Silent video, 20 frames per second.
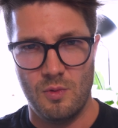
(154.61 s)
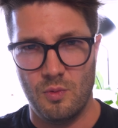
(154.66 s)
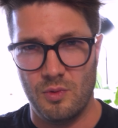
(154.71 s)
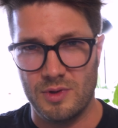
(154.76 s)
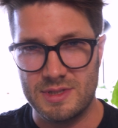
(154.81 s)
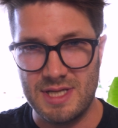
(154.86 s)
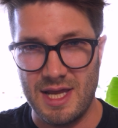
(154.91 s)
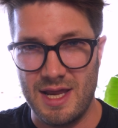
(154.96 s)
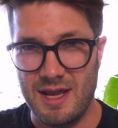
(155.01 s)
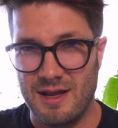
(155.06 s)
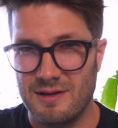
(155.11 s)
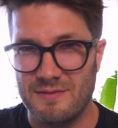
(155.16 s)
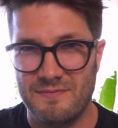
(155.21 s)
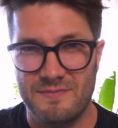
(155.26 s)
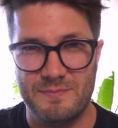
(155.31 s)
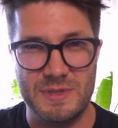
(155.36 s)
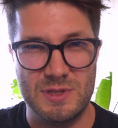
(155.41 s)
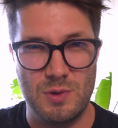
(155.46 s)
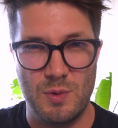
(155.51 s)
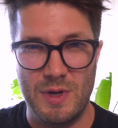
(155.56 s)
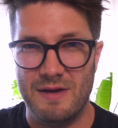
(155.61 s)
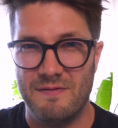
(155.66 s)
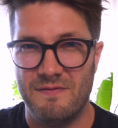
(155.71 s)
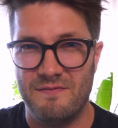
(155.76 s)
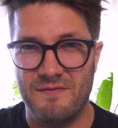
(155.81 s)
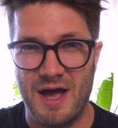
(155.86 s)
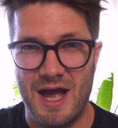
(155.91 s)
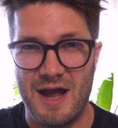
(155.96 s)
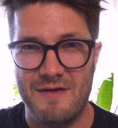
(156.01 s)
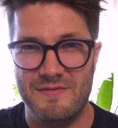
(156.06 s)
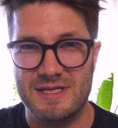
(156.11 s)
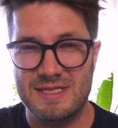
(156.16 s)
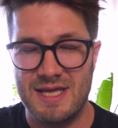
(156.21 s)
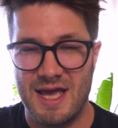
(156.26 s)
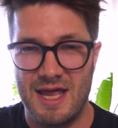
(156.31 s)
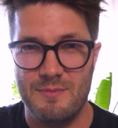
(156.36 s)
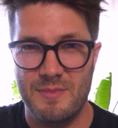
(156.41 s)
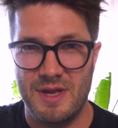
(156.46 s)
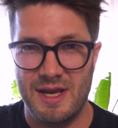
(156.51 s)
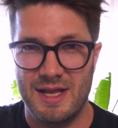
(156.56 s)
will take between 5 to
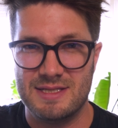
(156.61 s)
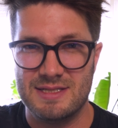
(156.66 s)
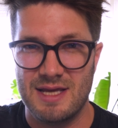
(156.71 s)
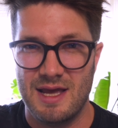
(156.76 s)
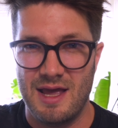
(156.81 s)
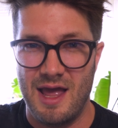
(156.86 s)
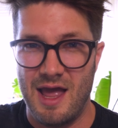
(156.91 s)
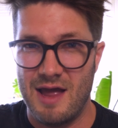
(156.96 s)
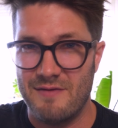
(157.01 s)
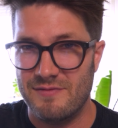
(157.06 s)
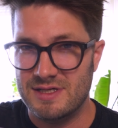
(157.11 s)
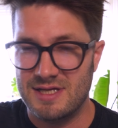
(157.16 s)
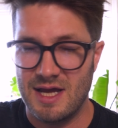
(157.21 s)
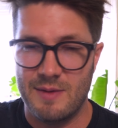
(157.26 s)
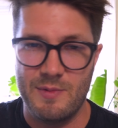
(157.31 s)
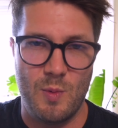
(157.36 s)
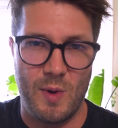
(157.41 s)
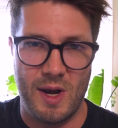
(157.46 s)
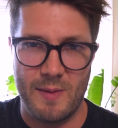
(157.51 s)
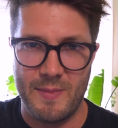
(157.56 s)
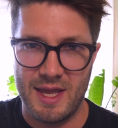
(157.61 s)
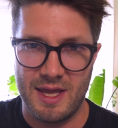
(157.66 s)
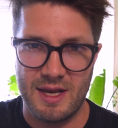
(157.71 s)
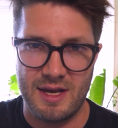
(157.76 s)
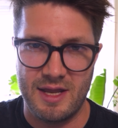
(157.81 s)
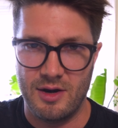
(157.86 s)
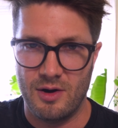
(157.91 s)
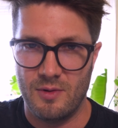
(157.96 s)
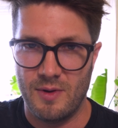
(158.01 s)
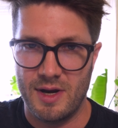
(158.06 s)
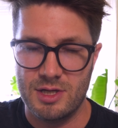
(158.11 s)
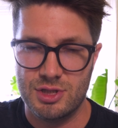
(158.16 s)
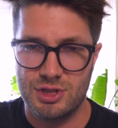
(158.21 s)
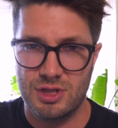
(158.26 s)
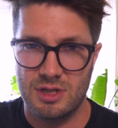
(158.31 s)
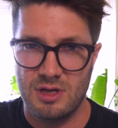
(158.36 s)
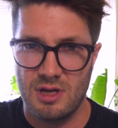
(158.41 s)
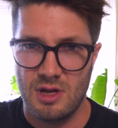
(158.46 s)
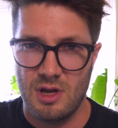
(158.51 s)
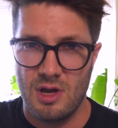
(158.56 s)
10 minutes every time you want to make an
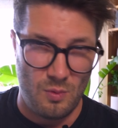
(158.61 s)
iteration.